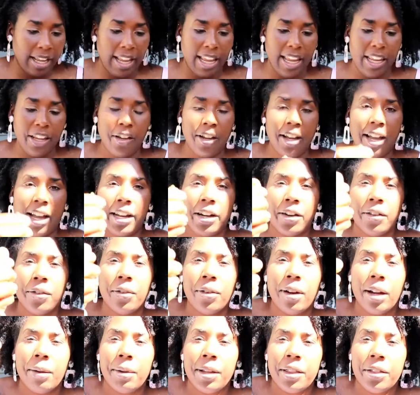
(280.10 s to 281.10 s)
and you kind
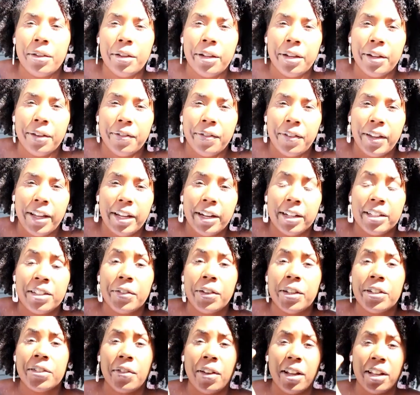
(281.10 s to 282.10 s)
of rub it through your fingers,
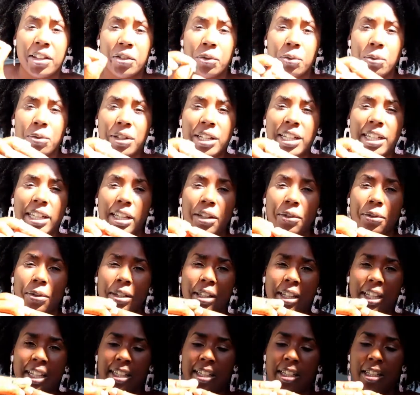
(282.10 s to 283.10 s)
first of all, it's really,
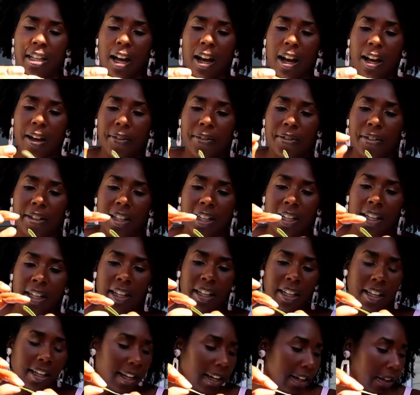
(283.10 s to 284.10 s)
really soft.
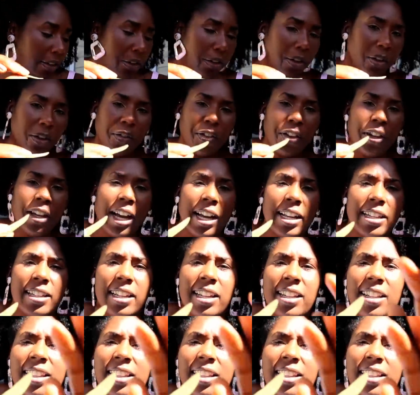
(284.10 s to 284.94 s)
I don't know if you guys